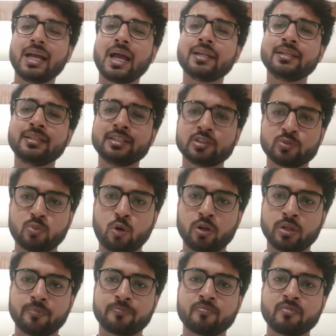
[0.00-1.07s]
Anything
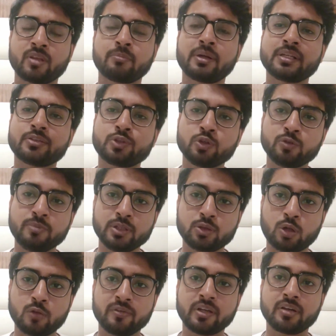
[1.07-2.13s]
small, But it should be
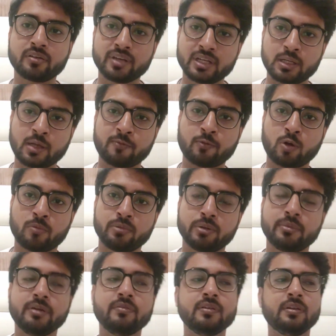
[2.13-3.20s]
solving a real life
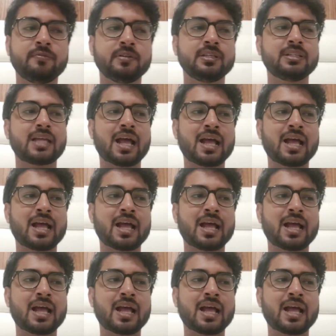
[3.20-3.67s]
problem, even if it is